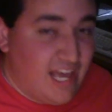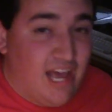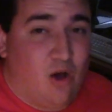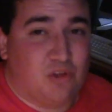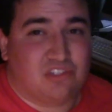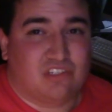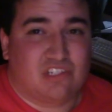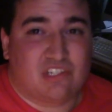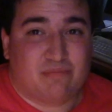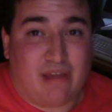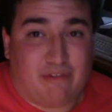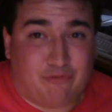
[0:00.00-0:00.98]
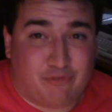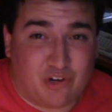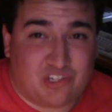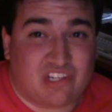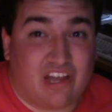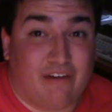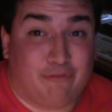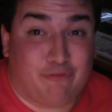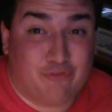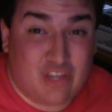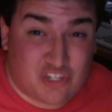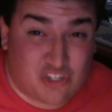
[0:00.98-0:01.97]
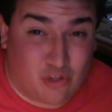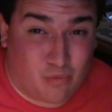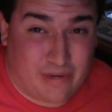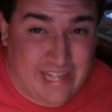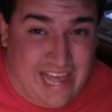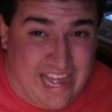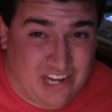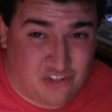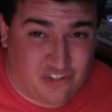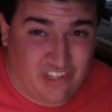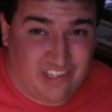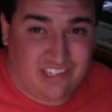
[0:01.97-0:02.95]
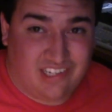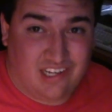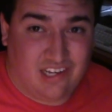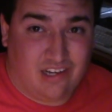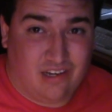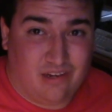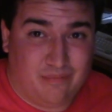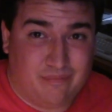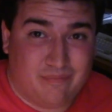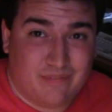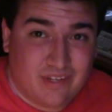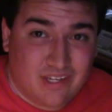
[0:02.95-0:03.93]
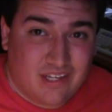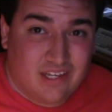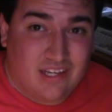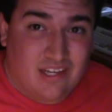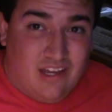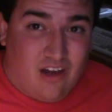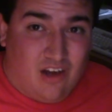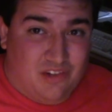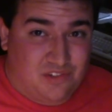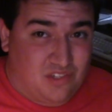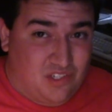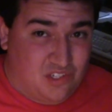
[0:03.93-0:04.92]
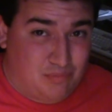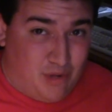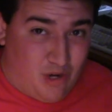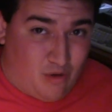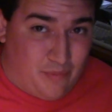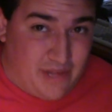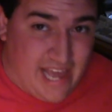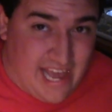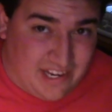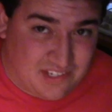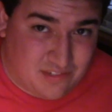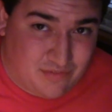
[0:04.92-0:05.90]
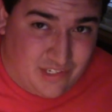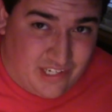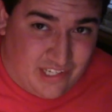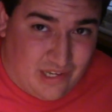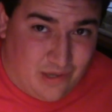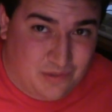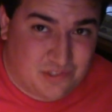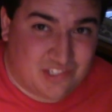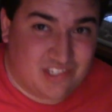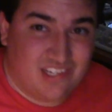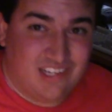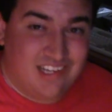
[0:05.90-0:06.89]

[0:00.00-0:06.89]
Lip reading: Also, this is my first official reaction onto the Spear Reacts videos,